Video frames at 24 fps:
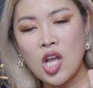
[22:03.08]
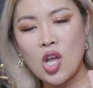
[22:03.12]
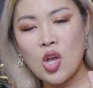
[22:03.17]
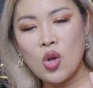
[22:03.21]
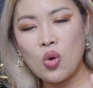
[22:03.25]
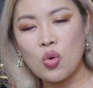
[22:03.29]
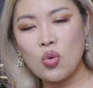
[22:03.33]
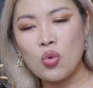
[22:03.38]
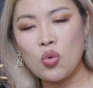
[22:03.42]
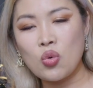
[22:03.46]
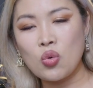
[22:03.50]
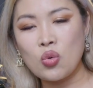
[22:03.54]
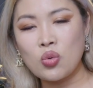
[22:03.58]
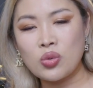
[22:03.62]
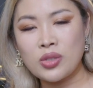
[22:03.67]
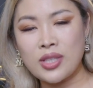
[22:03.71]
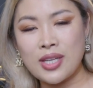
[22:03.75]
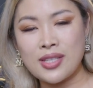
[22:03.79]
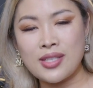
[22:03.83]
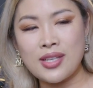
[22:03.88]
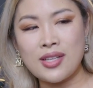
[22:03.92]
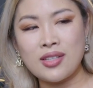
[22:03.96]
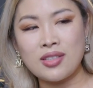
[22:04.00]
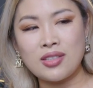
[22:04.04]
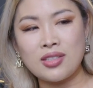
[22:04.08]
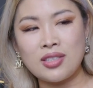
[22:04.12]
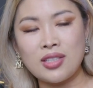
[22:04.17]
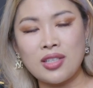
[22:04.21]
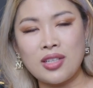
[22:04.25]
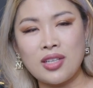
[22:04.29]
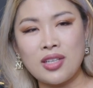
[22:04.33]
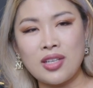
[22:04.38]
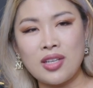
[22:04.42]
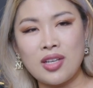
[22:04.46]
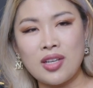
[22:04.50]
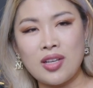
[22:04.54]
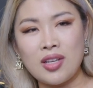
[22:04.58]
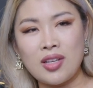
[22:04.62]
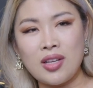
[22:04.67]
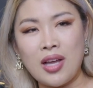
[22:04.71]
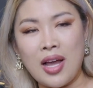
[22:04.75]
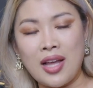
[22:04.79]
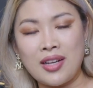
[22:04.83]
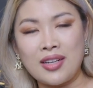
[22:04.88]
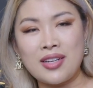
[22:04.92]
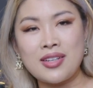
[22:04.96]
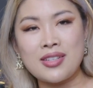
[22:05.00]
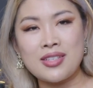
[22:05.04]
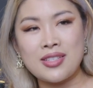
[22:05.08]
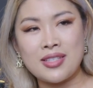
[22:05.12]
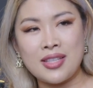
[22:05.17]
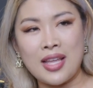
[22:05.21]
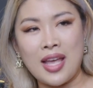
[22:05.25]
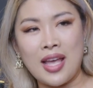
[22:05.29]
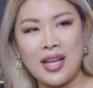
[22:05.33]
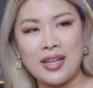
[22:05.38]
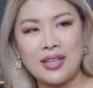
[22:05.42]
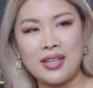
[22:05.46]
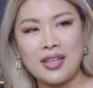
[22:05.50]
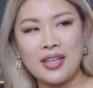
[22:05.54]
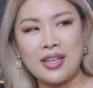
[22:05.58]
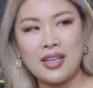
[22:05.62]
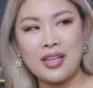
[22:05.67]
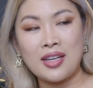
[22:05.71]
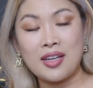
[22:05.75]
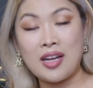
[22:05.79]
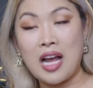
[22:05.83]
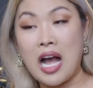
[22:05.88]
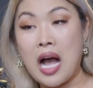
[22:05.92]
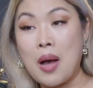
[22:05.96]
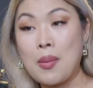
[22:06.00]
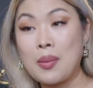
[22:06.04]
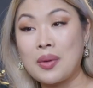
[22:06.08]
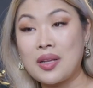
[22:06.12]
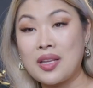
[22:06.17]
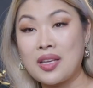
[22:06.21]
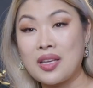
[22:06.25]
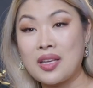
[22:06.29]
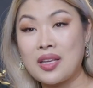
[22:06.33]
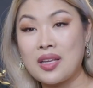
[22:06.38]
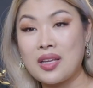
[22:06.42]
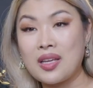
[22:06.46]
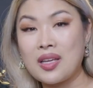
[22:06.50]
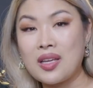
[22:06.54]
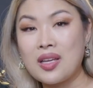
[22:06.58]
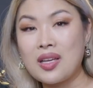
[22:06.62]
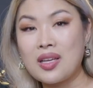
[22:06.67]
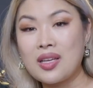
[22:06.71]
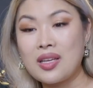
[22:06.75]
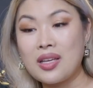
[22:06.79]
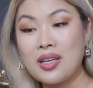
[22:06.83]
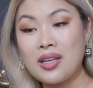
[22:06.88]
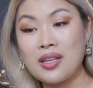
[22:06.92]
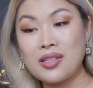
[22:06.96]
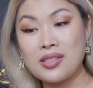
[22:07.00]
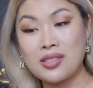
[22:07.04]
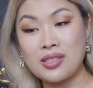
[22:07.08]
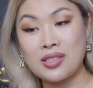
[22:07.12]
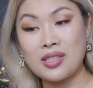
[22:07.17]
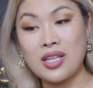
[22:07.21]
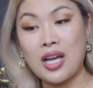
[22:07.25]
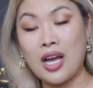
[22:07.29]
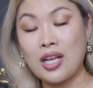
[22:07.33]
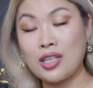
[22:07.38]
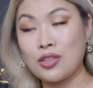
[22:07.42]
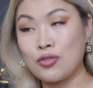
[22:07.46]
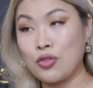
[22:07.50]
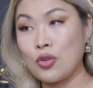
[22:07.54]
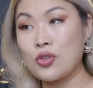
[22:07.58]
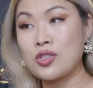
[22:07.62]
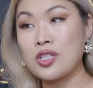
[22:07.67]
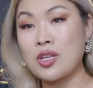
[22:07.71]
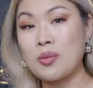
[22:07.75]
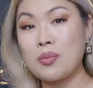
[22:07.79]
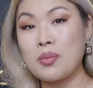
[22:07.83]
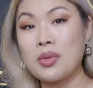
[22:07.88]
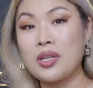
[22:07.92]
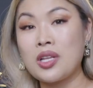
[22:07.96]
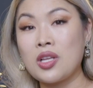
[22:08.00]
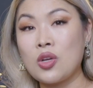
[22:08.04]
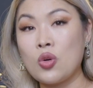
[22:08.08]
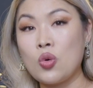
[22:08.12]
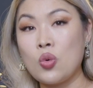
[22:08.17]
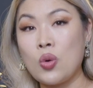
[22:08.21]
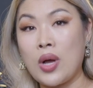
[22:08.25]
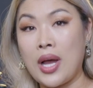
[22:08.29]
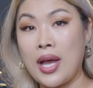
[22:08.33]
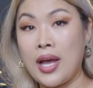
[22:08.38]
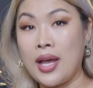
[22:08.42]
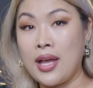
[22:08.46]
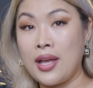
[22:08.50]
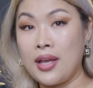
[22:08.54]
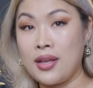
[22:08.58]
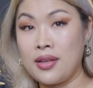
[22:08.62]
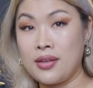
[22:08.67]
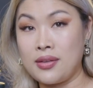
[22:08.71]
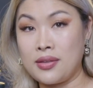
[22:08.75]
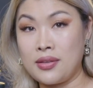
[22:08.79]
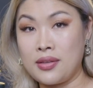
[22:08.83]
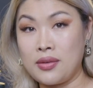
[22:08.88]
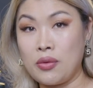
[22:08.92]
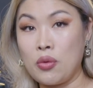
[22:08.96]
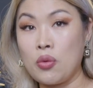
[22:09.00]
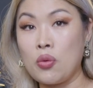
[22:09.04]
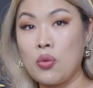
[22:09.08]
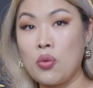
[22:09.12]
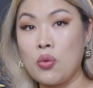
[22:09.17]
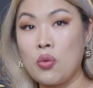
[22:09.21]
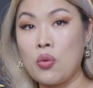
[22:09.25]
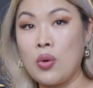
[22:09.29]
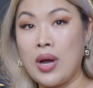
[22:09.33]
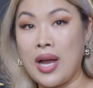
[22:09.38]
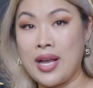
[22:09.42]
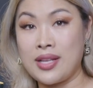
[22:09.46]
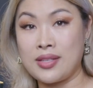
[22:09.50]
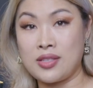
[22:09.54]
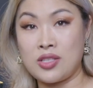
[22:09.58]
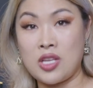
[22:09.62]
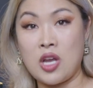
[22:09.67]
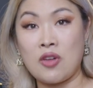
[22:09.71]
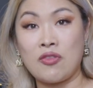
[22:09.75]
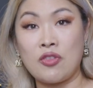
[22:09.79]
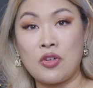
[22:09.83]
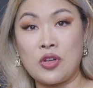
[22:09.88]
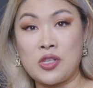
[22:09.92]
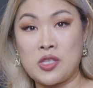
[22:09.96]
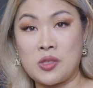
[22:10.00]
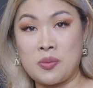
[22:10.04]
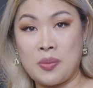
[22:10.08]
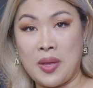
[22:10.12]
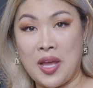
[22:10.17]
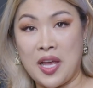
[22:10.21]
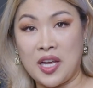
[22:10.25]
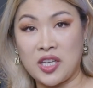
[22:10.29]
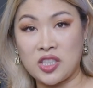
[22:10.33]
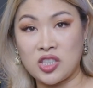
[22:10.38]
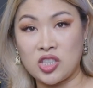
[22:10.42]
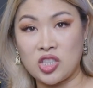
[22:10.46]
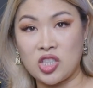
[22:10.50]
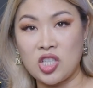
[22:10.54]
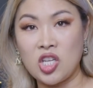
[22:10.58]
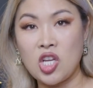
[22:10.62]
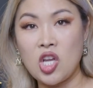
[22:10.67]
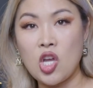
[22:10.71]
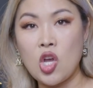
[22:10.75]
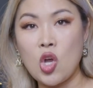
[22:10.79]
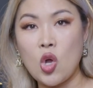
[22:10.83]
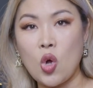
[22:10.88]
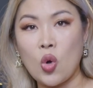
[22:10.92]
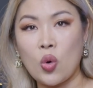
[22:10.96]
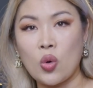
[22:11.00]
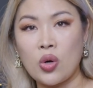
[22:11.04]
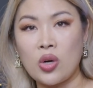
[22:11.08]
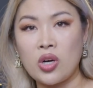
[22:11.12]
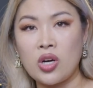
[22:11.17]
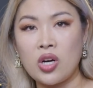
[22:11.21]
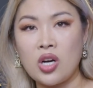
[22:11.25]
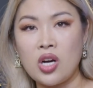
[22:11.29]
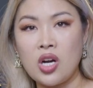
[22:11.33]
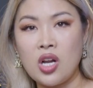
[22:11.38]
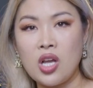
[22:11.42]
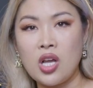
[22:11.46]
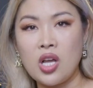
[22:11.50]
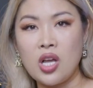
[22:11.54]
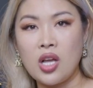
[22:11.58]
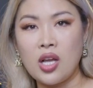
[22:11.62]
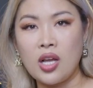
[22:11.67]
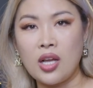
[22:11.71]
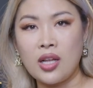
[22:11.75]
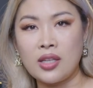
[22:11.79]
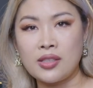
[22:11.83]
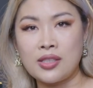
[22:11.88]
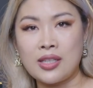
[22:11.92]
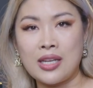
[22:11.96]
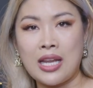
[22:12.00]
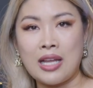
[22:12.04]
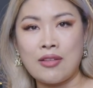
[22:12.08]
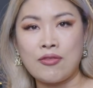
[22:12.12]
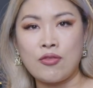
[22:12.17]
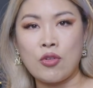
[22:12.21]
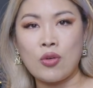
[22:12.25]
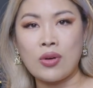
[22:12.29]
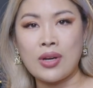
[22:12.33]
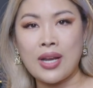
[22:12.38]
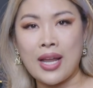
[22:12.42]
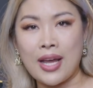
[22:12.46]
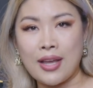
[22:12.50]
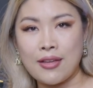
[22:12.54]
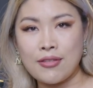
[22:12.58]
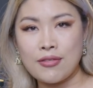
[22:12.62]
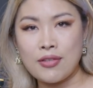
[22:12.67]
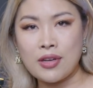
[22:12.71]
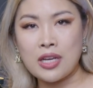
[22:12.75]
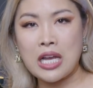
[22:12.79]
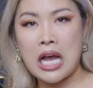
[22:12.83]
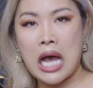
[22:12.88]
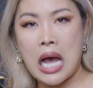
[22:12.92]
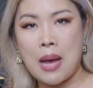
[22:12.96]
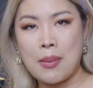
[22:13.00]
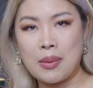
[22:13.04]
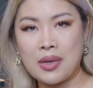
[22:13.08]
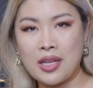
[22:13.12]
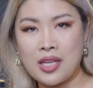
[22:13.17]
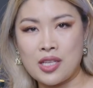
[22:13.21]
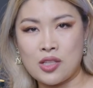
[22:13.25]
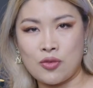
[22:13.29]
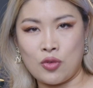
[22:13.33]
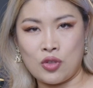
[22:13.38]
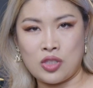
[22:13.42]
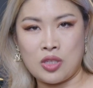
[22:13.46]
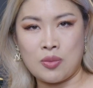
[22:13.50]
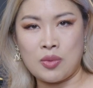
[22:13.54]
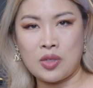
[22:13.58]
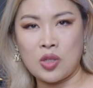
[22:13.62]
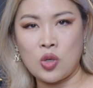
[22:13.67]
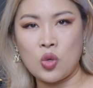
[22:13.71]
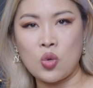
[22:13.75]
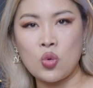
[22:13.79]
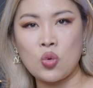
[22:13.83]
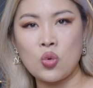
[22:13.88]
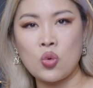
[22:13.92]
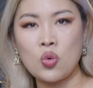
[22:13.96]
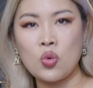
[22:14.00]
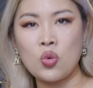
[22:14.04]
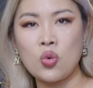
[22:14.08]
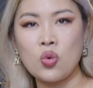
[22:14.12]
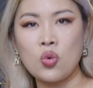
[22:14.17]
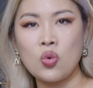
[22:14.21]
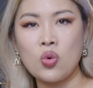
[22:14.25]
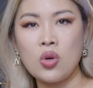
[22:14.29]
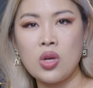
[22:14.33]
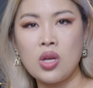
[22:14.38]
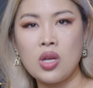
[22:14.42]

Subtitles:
who doesn't understand comedy is not for somebody who has self-respect or the love for life. Comedy is for somebody who